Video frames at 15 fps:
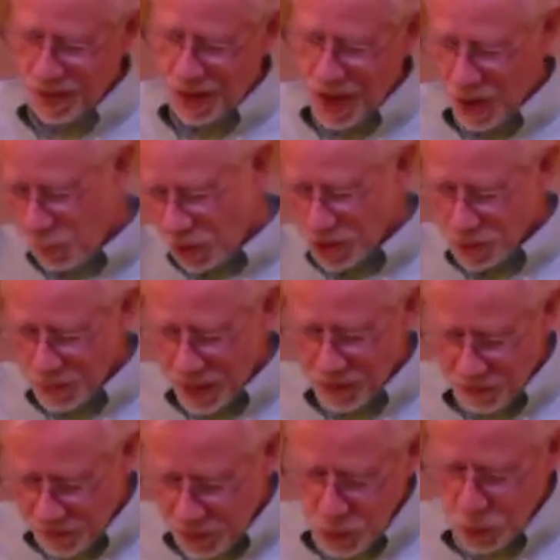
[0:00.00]
I want to make
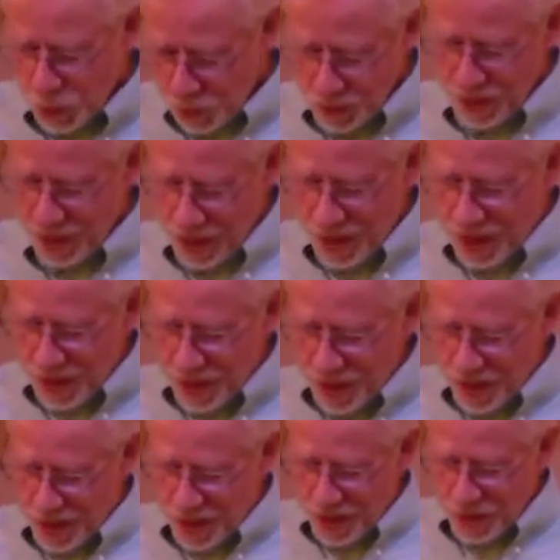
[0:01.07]
food
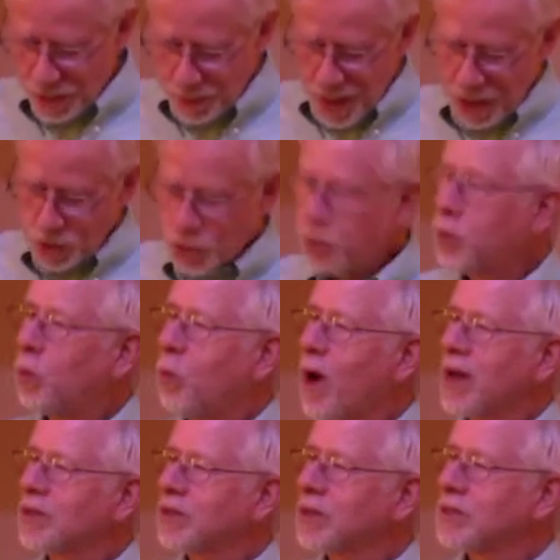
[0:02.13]
that makes you
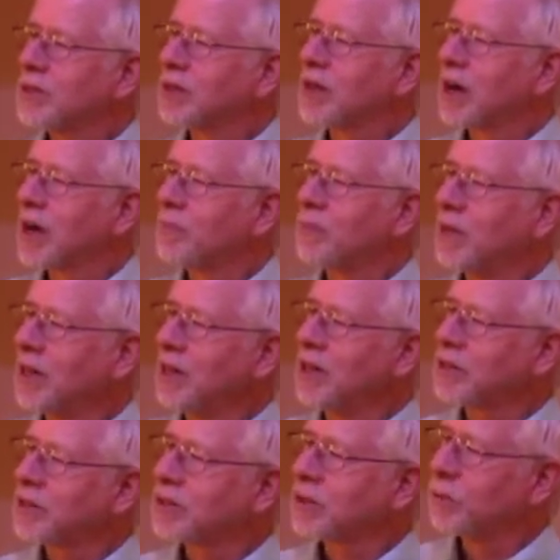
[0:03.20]
want to come
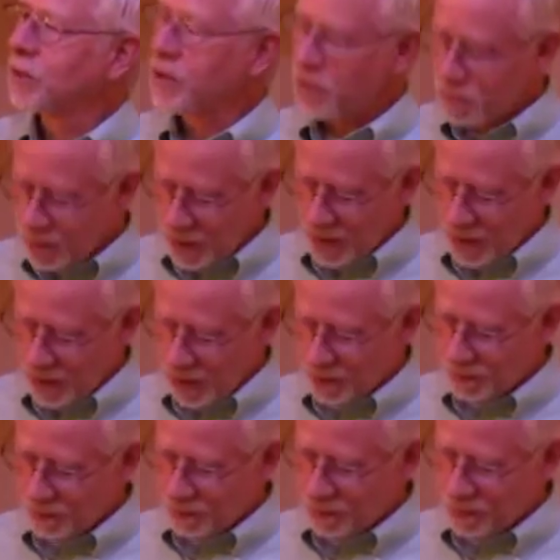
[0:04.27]
eat with me.
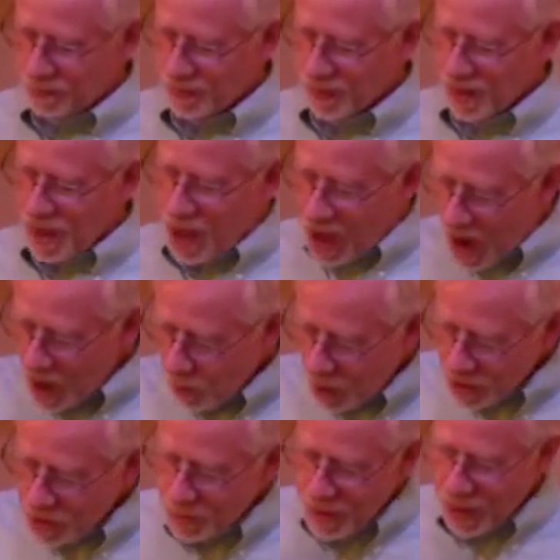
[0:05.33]
I
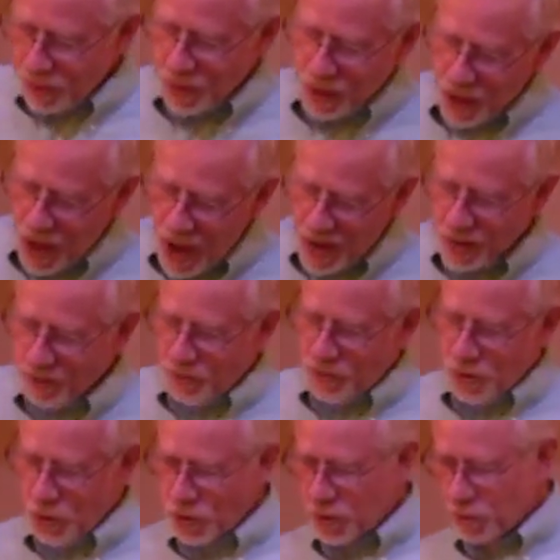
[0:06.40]
want to make the kind of
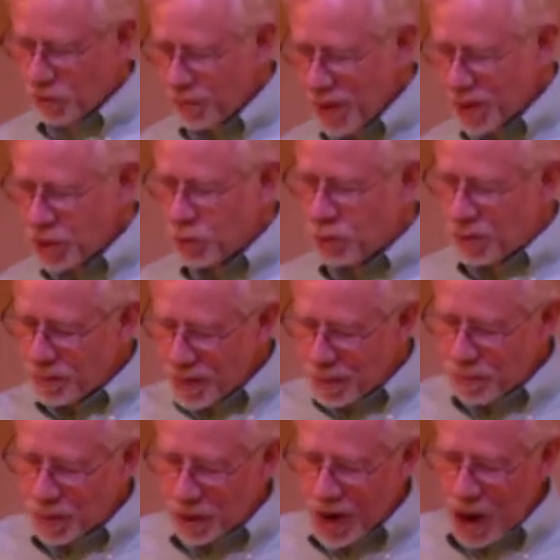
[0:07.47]
food that will make you
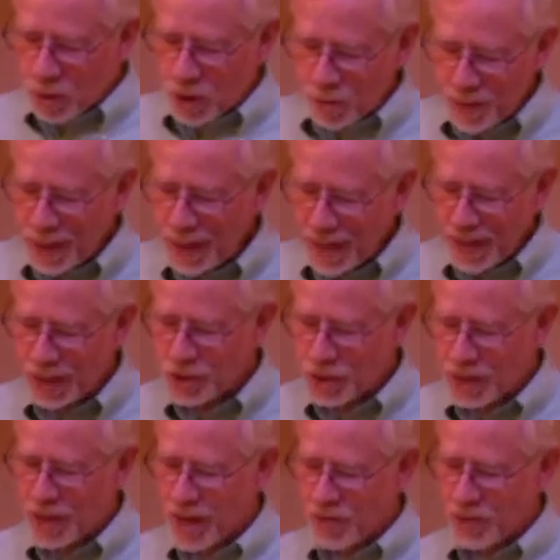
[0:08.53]
remember our being
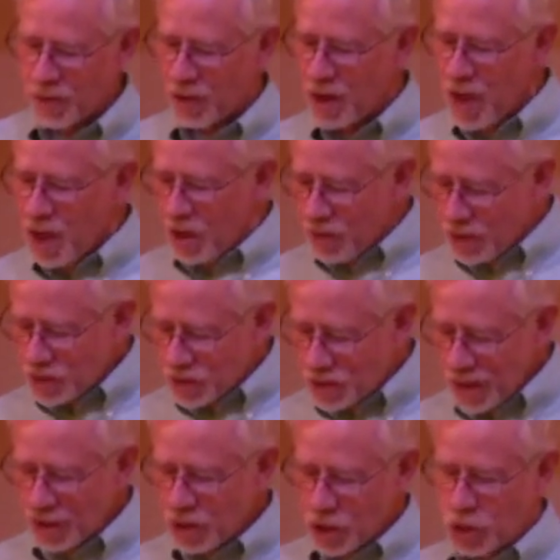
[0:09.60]
together, the
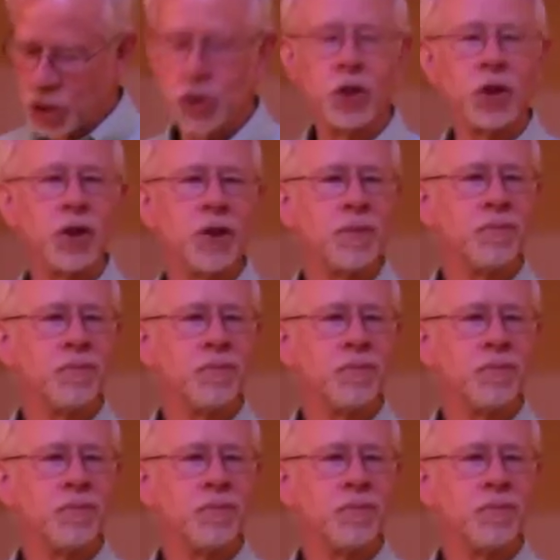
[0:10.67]
signature,